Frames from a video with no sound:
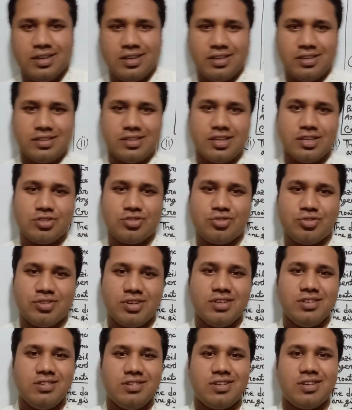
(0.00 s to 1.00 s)
Dear
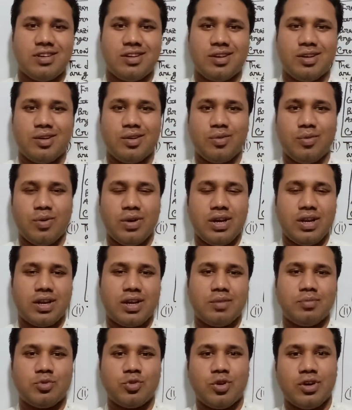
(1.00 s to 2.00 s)
students,
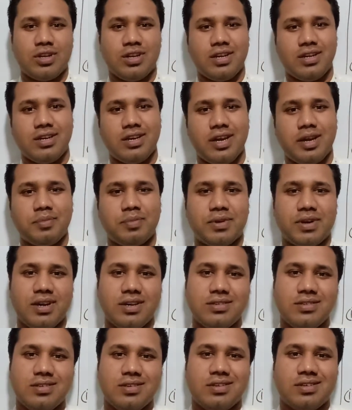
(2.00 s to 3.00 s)
welcome to online live
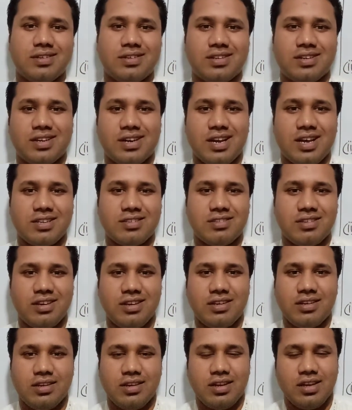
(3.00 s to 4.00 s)
class
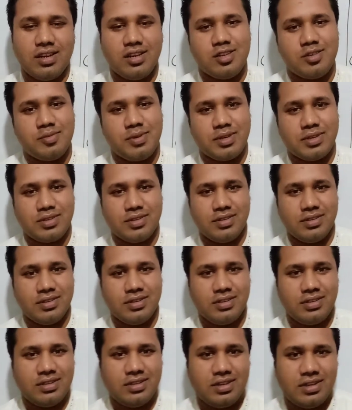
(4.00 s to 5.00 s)
8 English version.
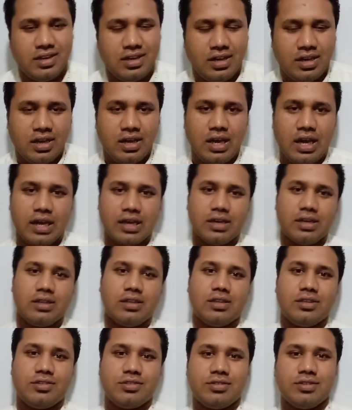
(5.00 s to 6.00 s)
Again,
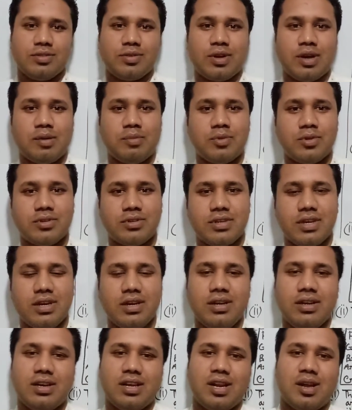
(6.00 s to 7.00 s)
this is your Kamrul
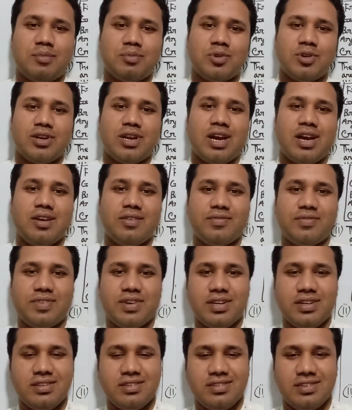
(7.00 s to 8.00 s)
sir. Alhamdulillah, I am
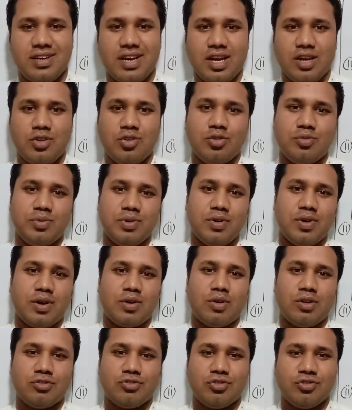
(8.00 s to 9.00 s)
fine. I hope you are
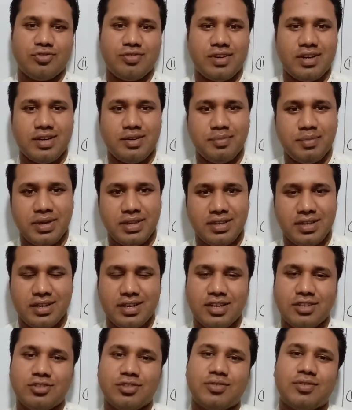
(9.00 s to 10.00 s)
also fine by the
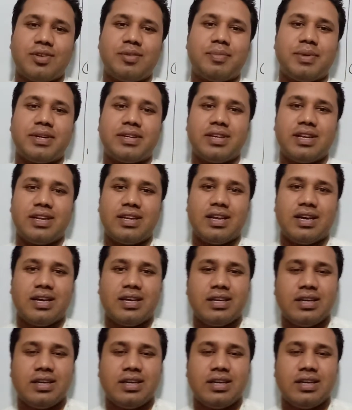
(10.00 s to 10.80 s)
grace of Almighty Allah.